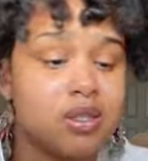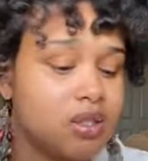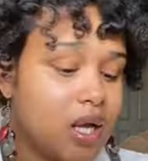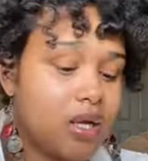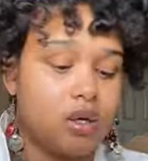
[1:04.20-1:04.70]
did
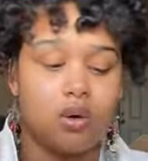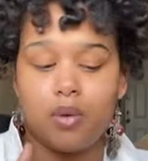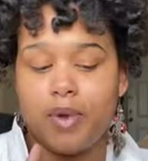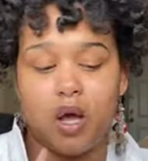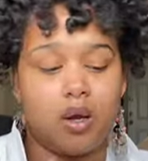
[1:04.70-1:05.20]
not know
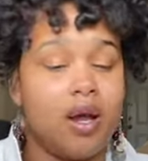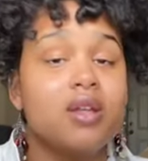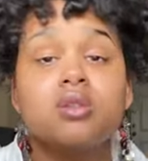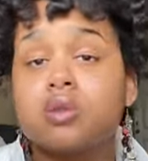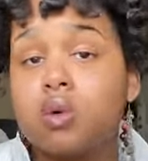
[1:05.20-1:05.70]
about
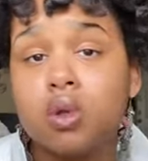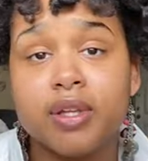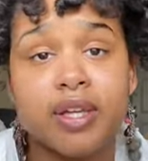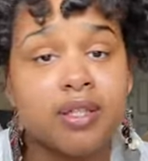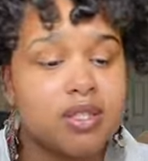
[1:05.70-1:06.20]

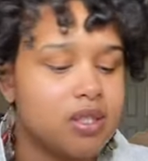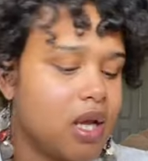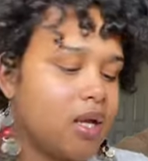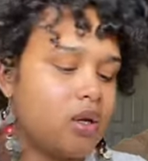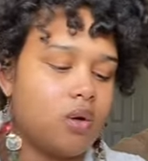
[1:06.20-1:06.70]
unschooling, did
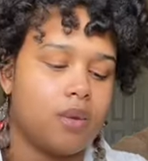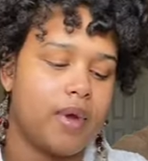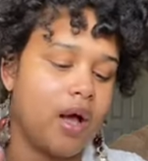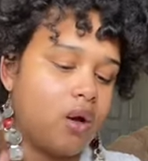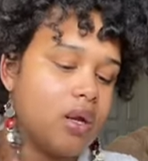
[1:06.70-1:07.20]
not know
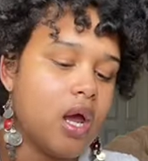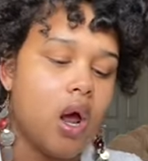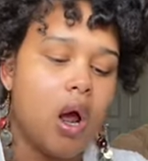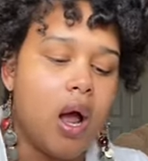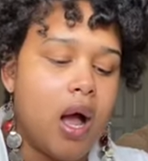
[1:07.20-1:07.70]
about
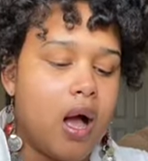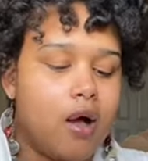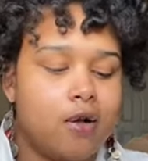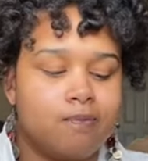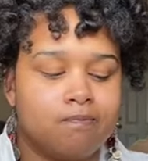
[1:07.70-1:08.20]

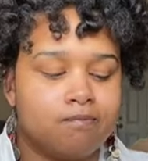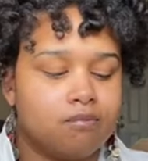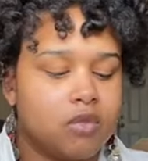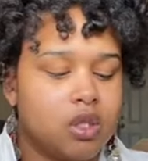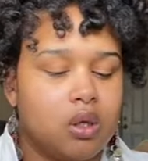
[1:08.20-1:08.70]
um,
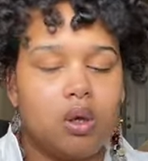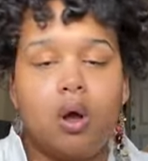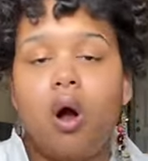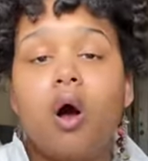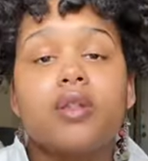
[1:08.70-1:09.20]

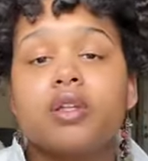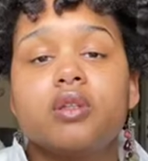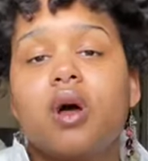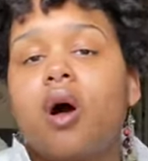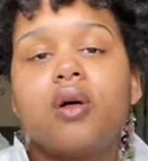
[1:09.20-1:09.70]
all the
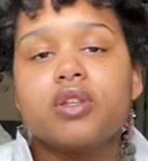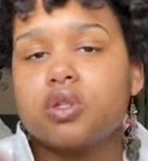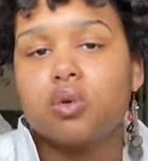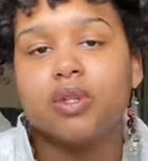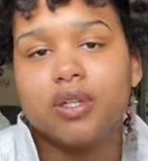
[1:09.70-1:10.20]
all the
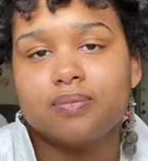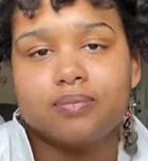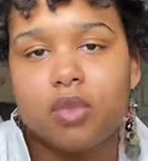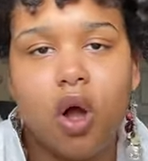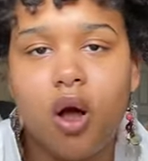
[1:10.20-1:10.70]
schooling
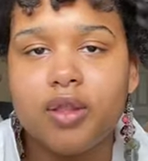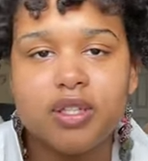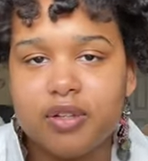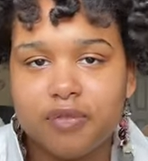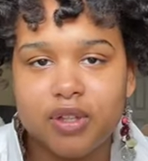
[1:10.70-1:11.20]
all the
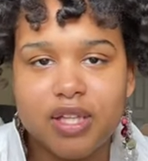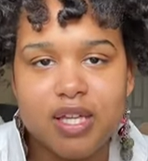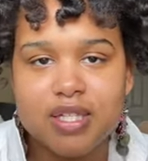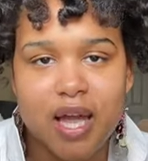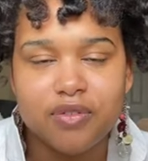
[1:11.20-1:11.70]
different
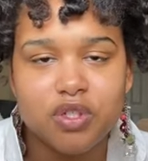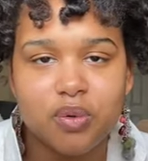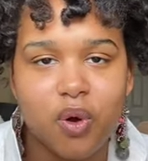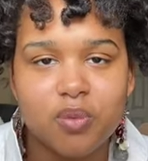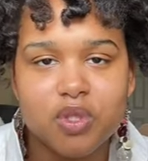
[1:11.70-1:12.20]
things that have to do
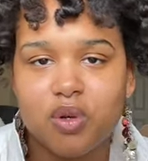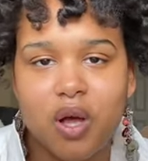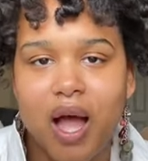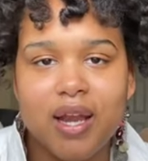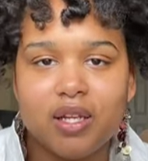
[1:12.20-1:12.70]
with homeschool.
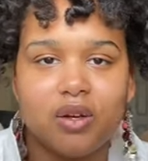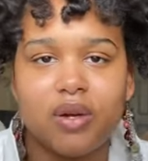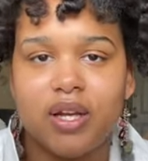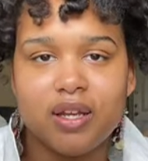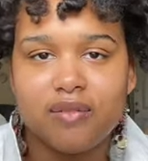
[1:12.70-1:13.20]
I didn't know
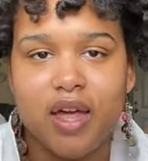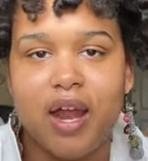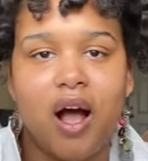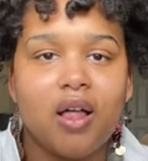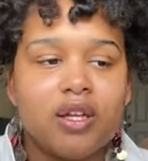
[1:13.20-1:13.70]
any of that.
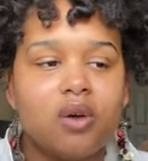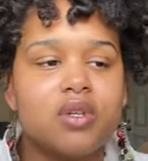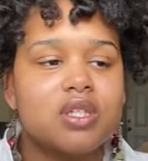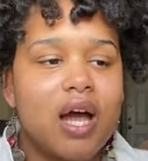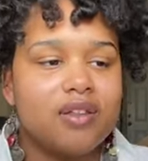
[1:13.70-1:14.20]
All I know
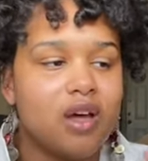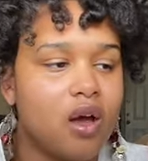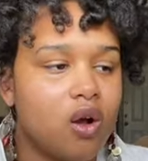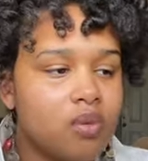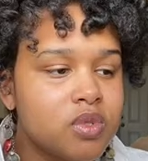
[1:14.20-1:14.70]
is I
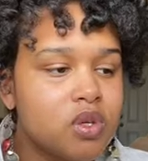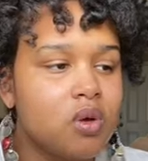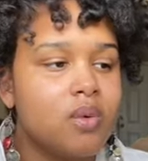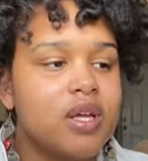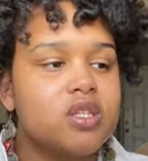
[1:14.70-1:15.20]
thought
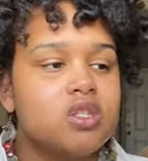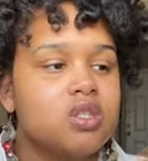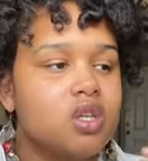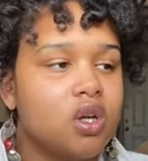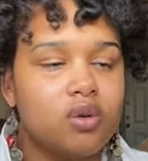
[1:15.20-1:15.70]
homeschool was,
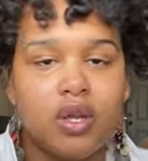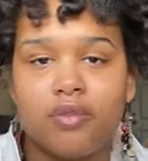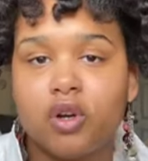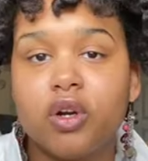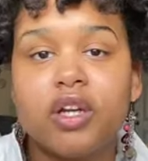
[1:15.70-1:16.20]
you know, you
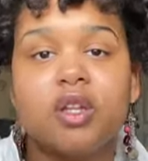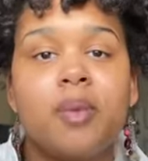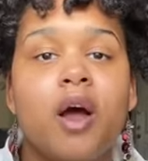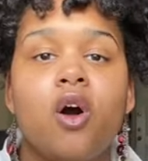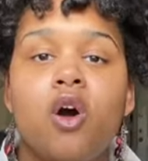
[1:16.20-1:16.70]
have curriculum
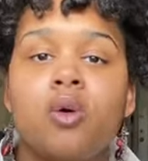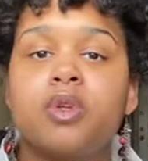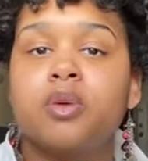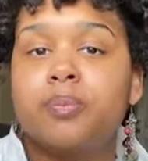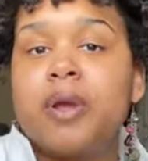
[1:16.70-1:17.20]
at home and
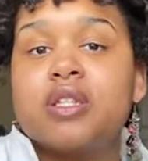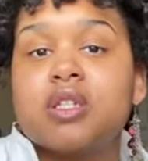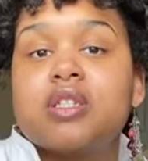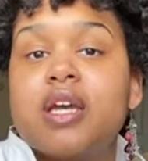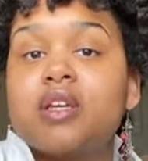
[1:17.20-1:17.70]
you
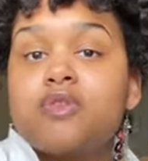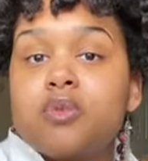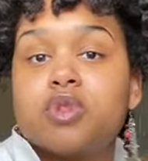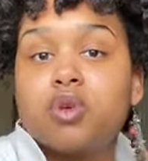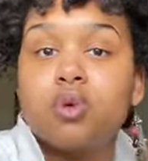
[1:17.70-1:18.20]
basically take from
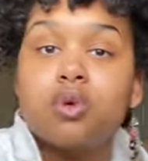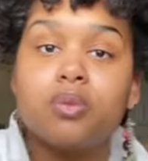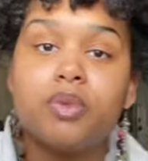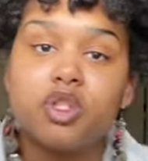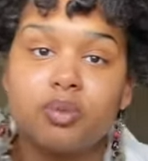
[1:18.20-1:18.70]
school,
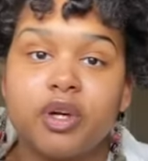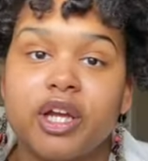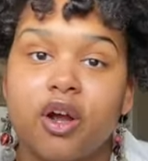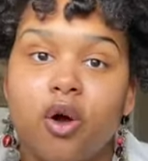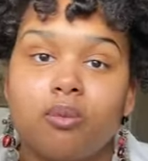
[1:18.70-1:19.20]
but you bring
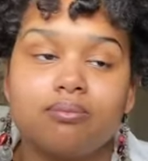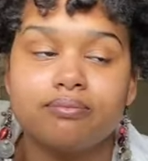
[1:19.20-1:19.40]
it home.